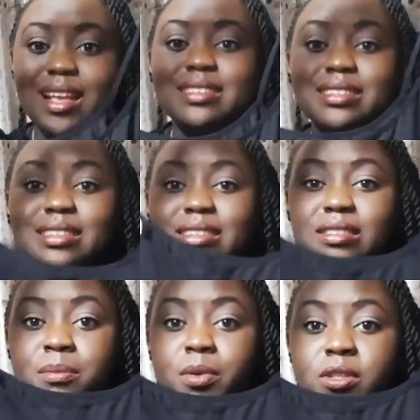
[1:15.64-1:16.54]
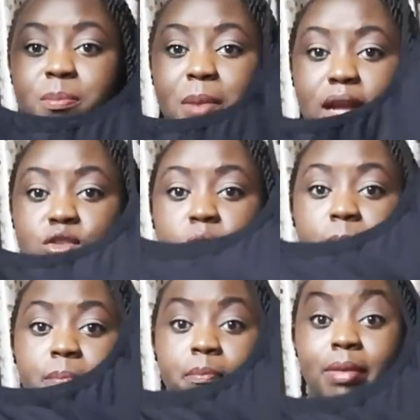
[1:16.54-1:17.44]
It's just a simple spaghetti
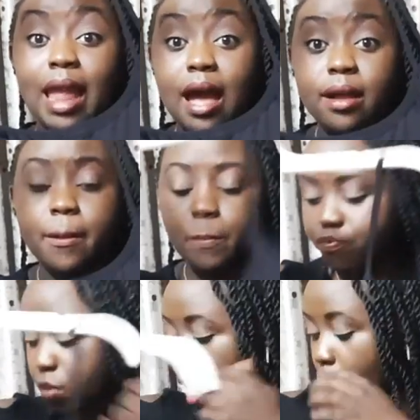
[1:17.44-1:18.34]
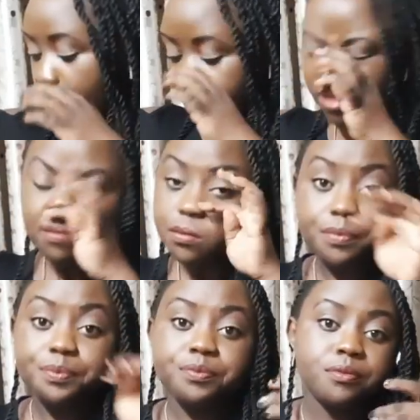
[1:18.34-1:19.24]
top, black. And
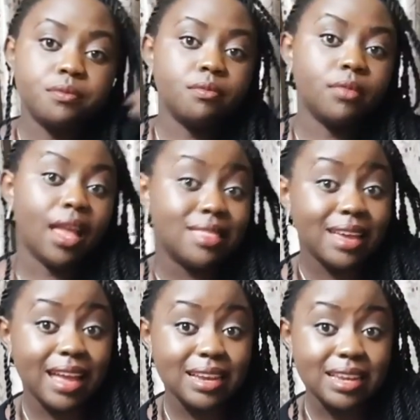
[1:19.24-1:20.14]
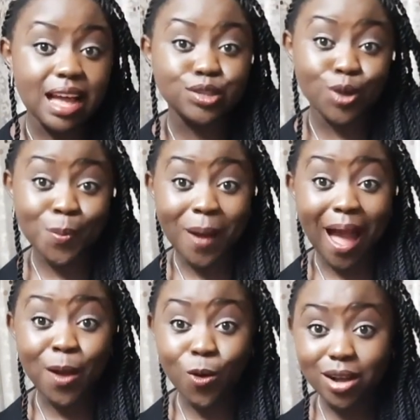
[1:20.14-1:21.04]
the kind of top
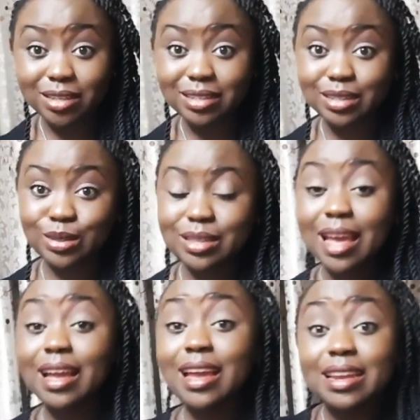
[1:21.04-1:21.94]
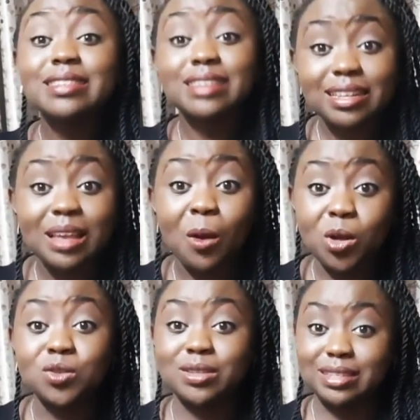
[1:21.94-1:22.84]
I want, the kind of skirts I
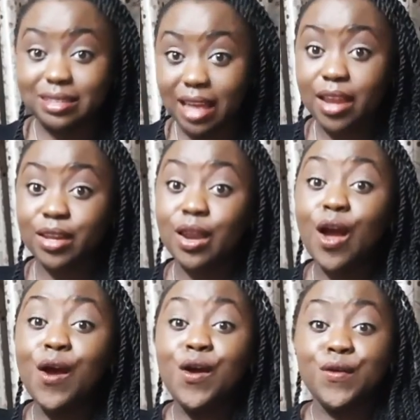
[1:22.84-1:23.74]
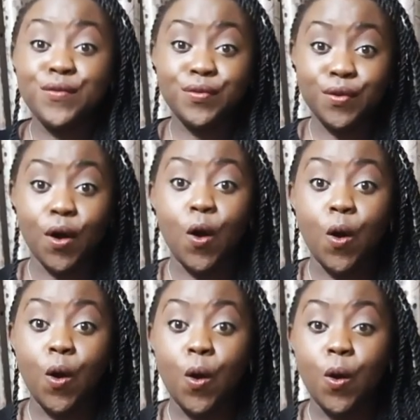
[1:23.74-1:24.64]
want to design
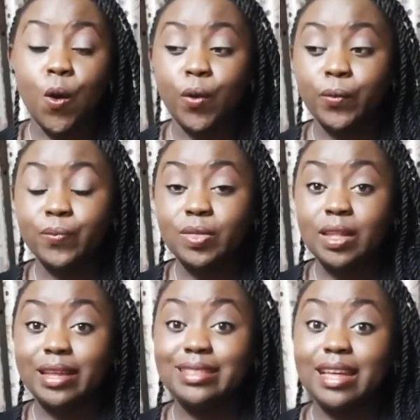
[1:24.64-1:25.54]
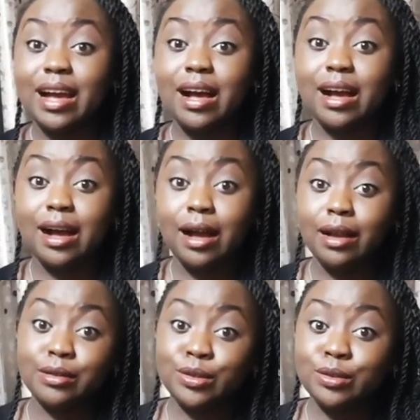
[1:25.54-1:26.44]
for
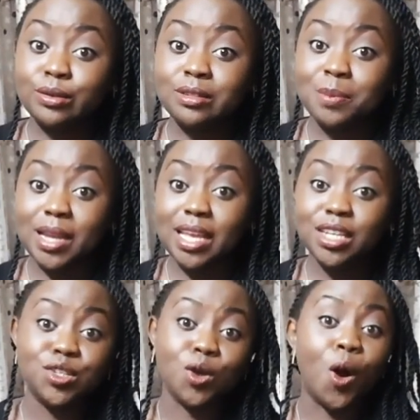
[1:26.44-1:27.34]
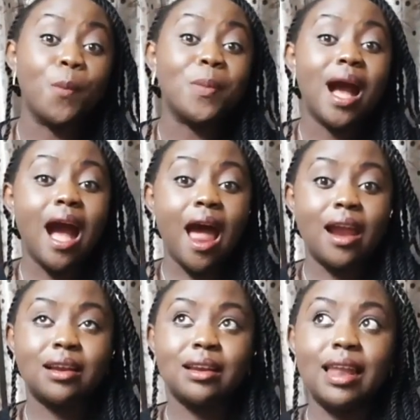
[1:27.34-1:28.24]
the spaghetti top
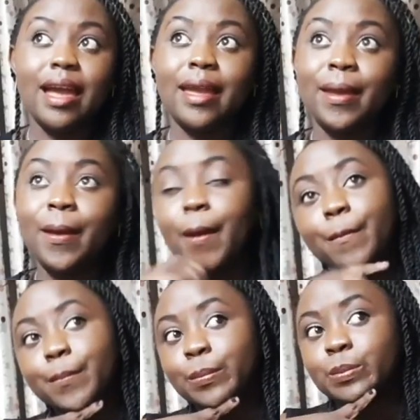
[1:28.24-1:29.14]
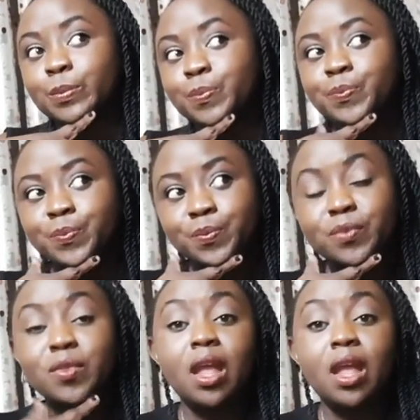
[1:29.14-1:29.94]
are like, I'm